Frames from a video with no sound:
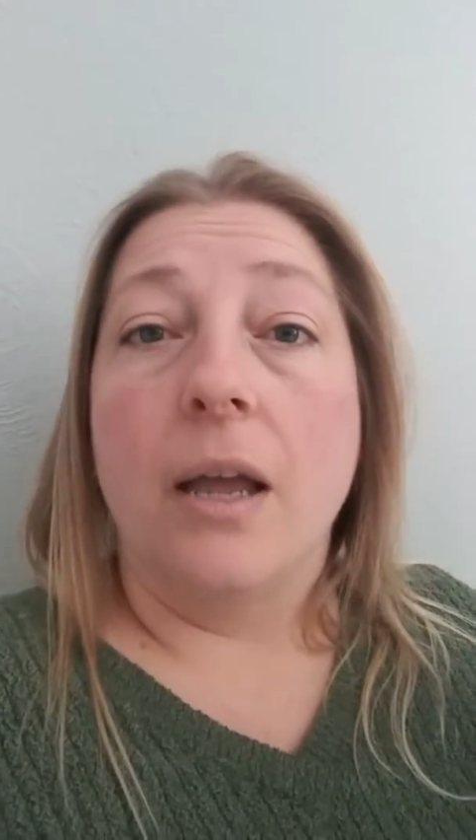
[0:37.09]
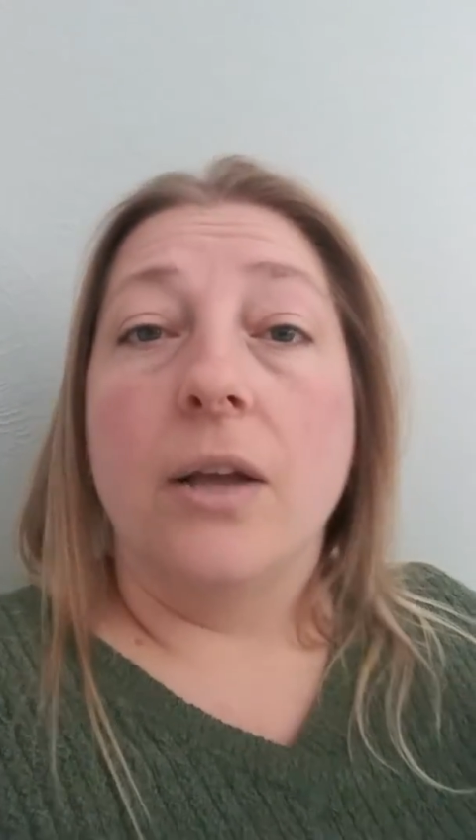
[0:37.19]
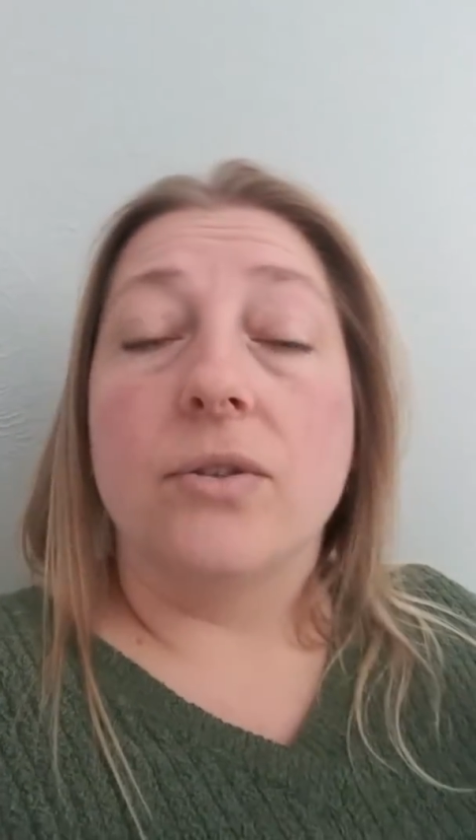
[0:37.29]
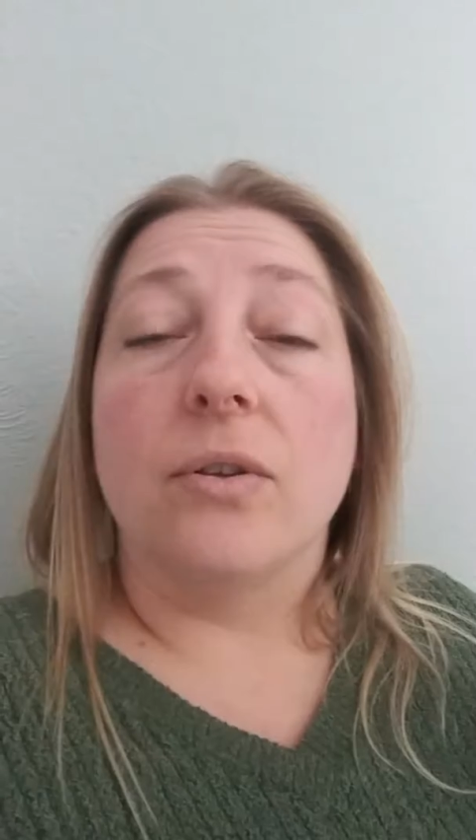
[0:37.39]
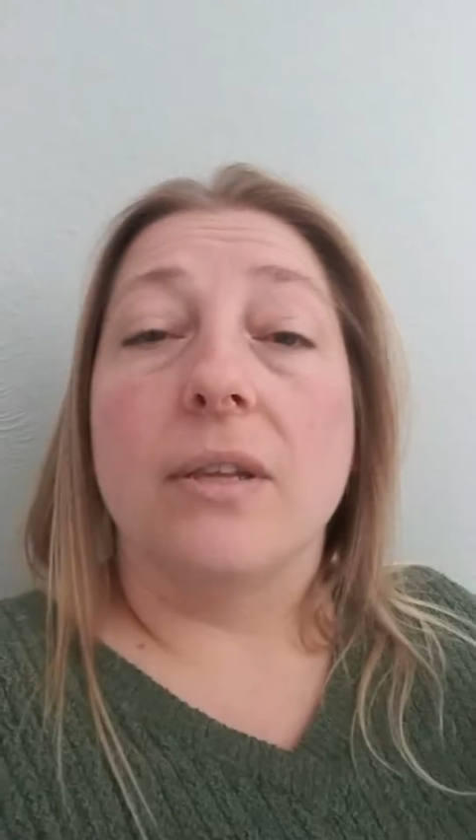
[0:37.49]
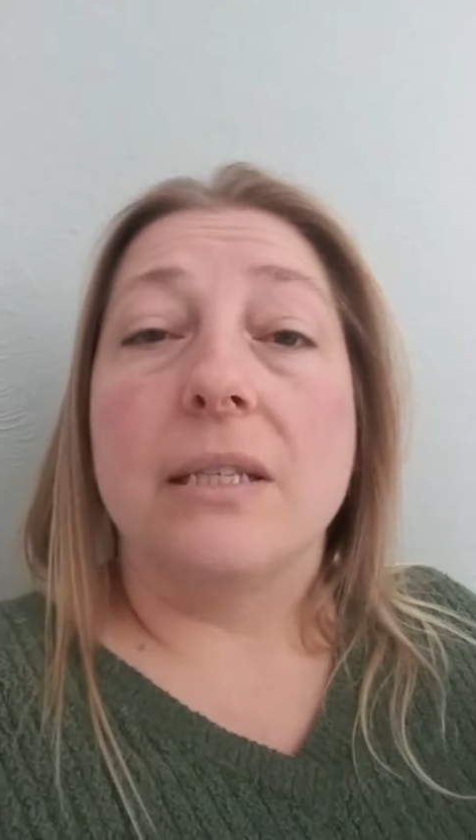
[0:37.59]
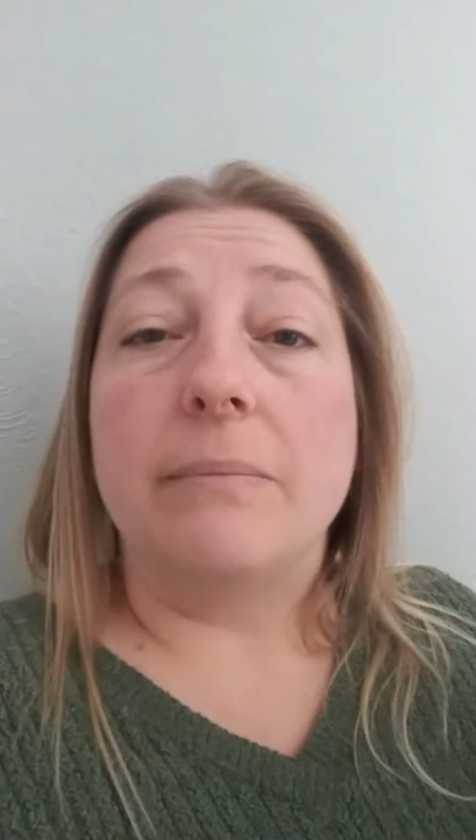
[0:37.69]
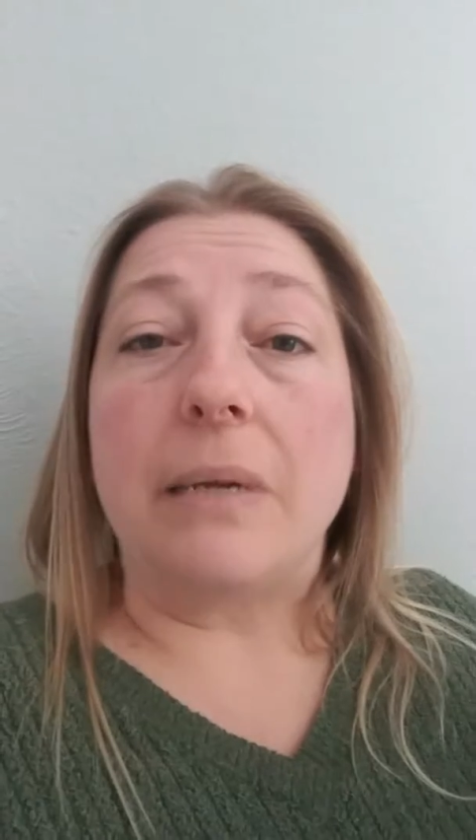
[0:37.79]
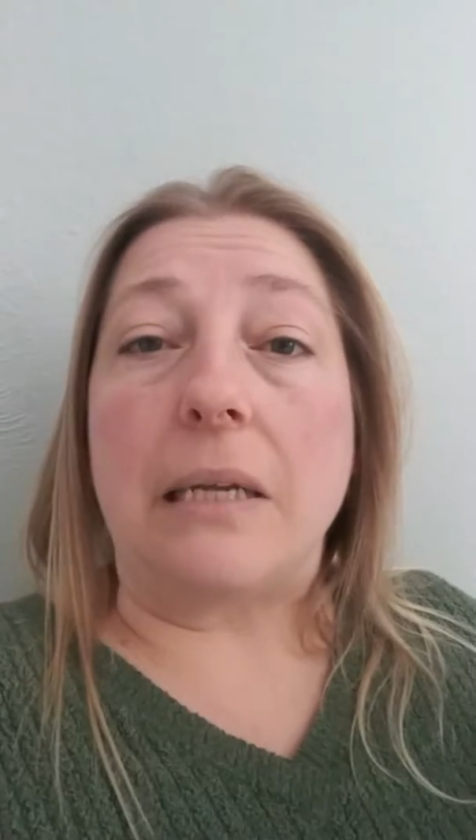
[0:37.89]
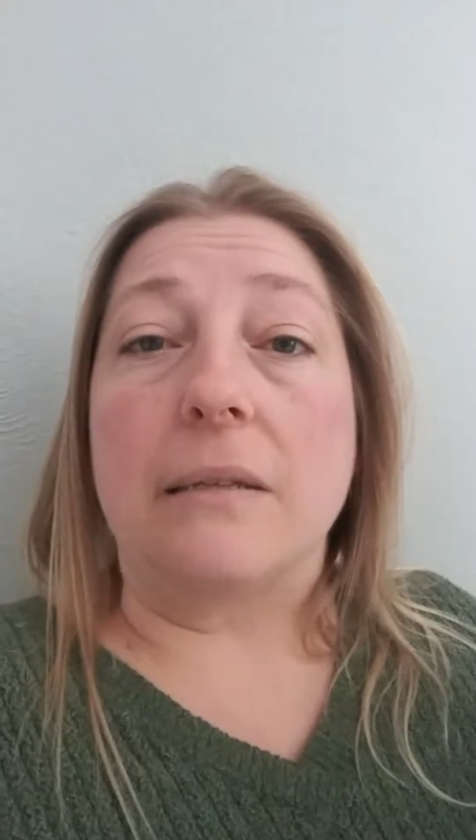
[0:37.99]
So this
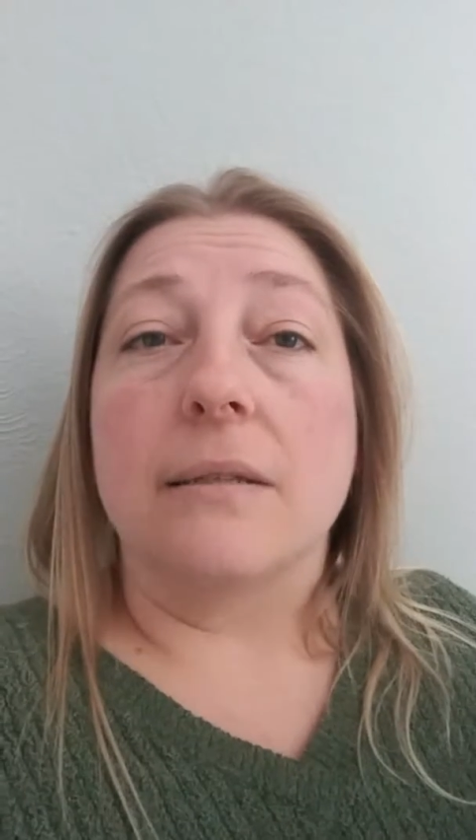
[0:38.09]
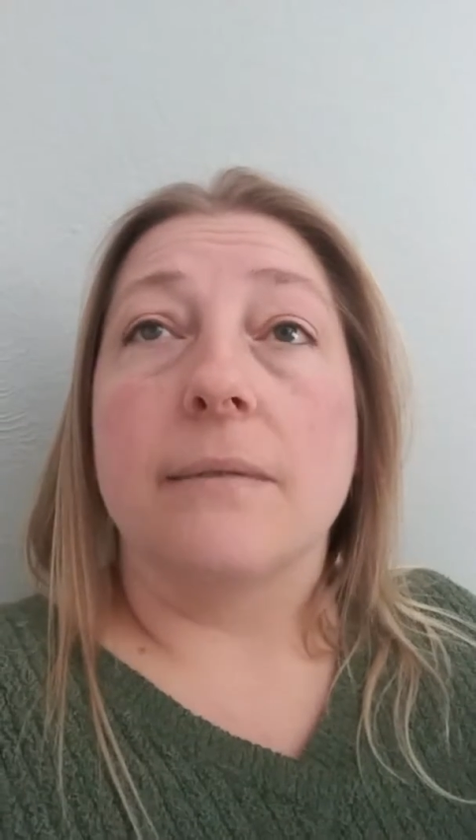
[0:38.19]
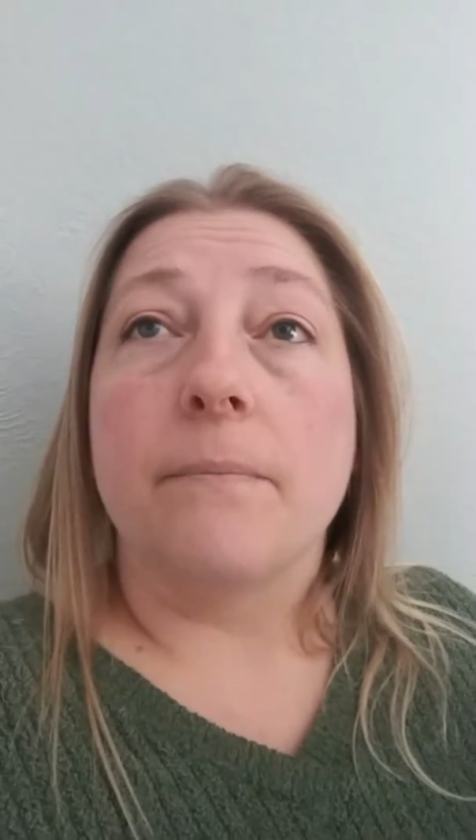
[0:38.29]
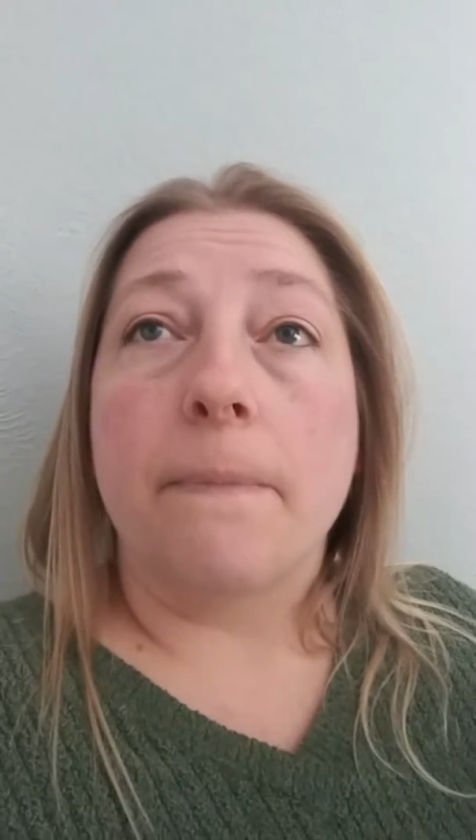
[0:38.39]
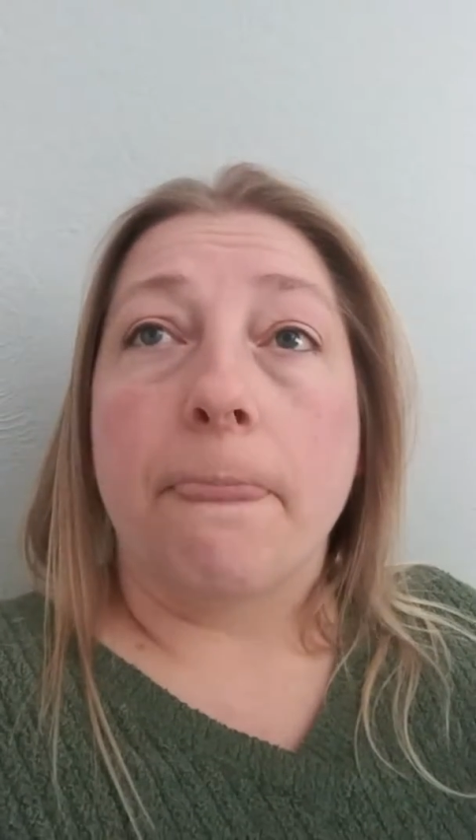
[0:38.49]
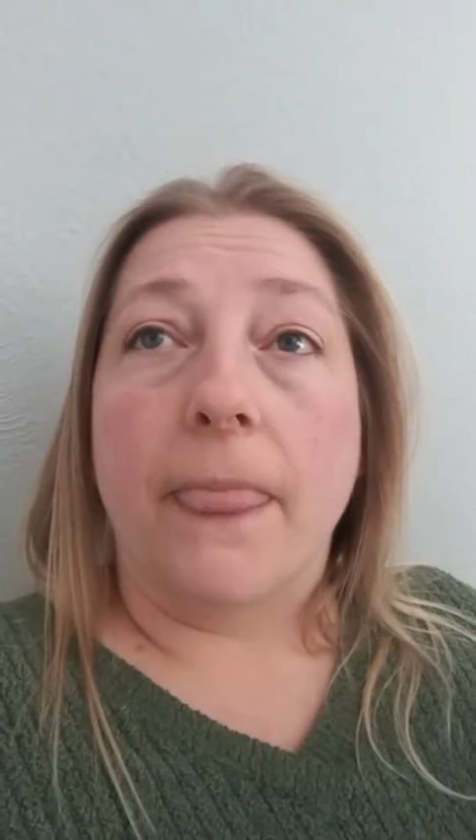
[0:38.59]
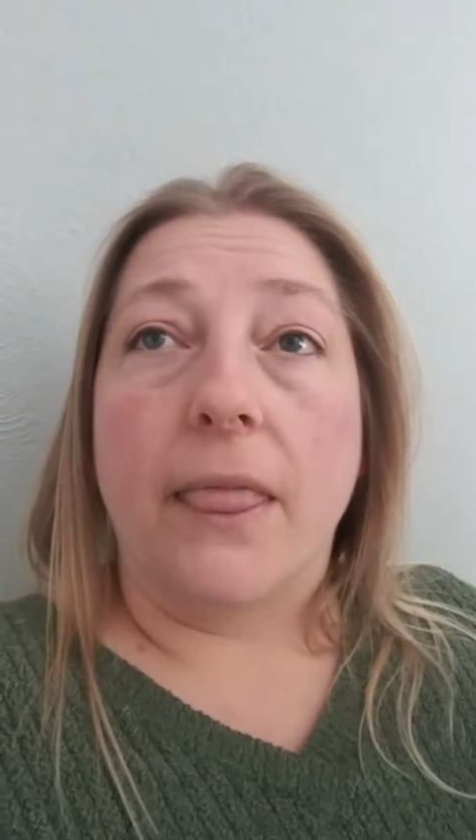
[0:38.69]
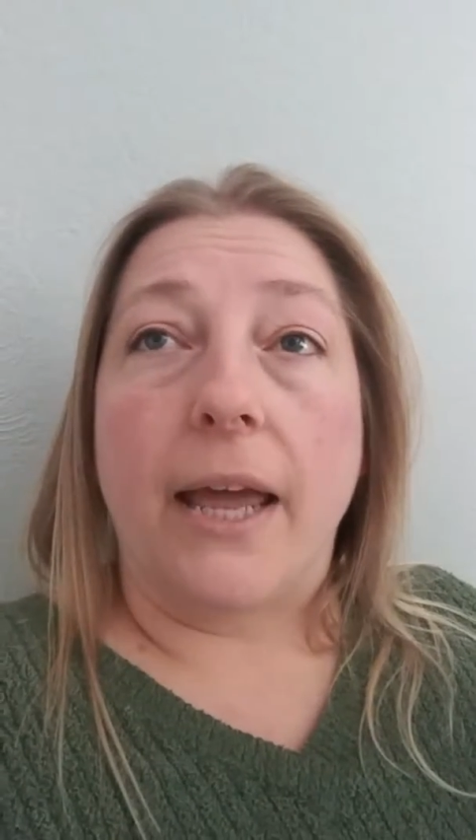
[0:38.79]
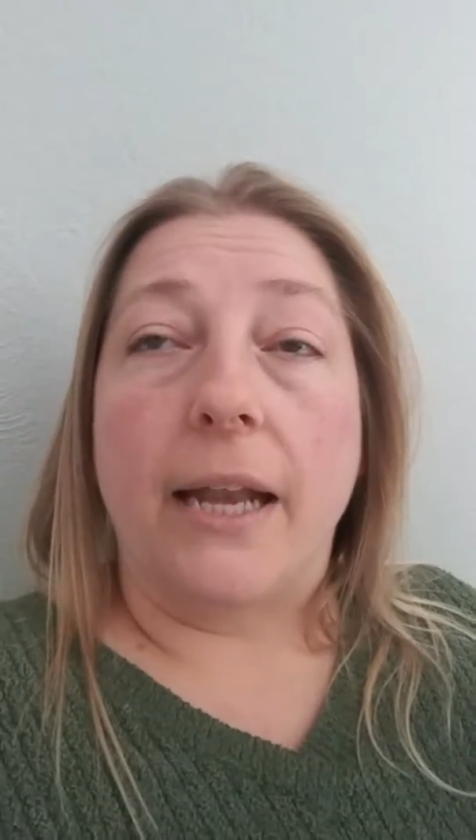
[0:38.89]
means that